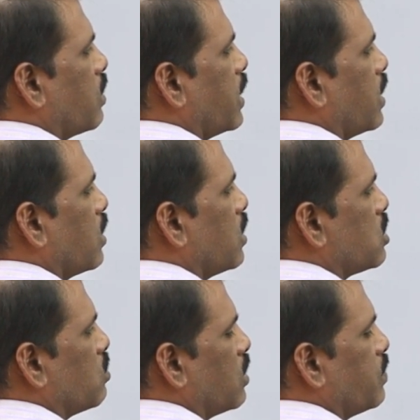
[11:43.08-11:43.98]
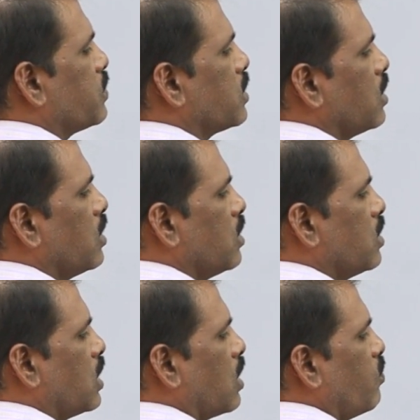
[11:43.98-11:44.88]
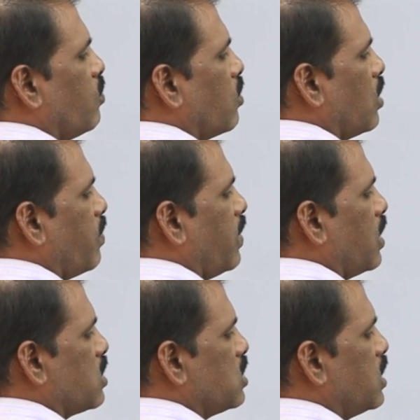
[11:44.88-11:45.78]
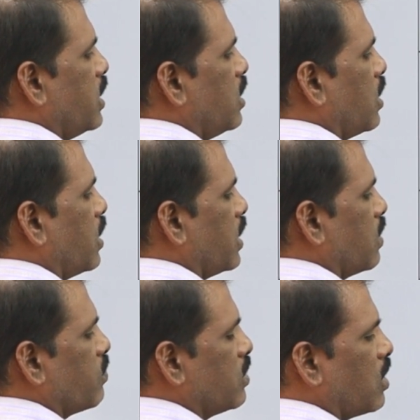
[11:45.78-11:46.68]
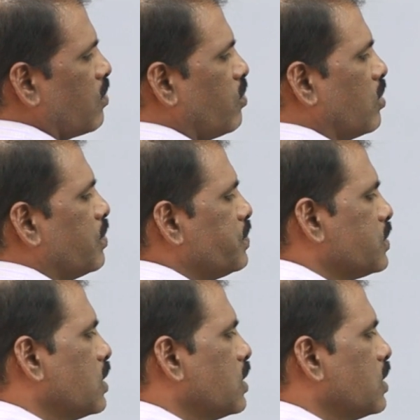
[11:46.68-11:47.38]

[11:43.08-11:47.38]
Okay, and so on. There are 4 orbitals, D and F. There are 4.